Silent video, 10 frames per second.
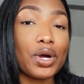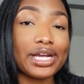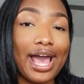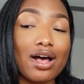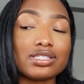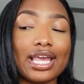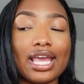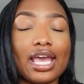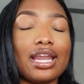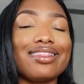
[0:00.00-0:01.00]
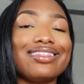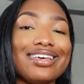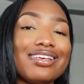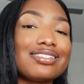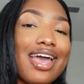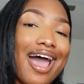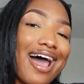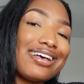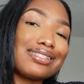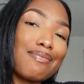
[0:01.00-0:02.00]
workouts and this
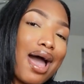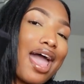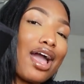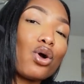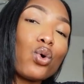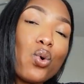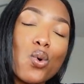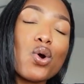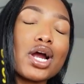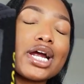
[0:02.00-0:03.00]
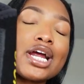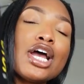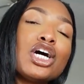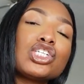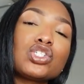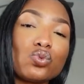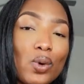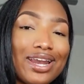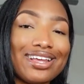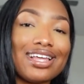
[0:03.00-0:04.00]
has my core
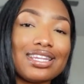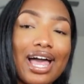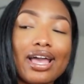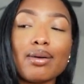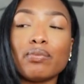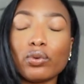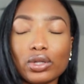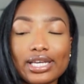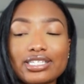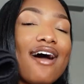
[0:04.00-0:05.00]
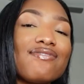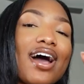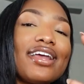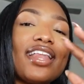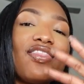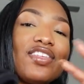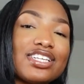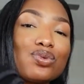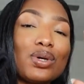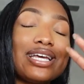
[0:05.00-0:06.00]
sweating like bullets. I find that
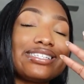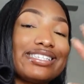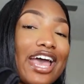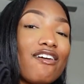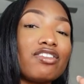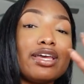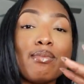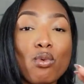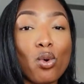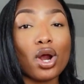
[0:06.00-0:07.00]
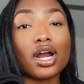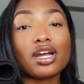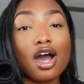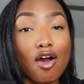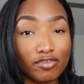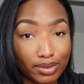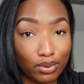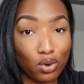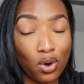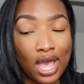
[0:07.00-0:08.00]
this one is definitely more
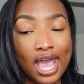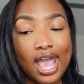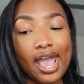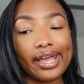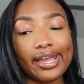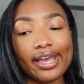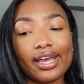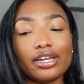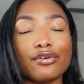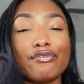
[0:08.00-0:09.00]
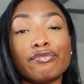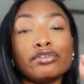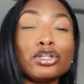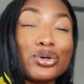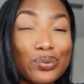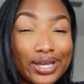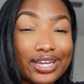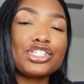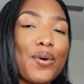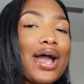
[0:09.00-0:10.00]
comfortable and
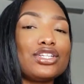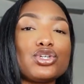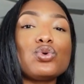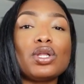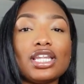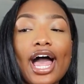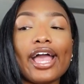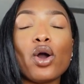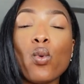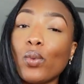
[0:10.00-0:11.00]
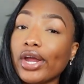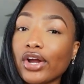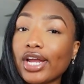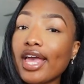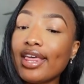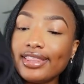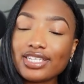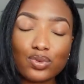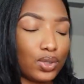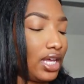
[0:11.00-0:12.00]
fluid. So I do like wearing
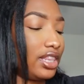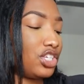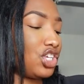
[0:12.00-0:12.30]
this one in the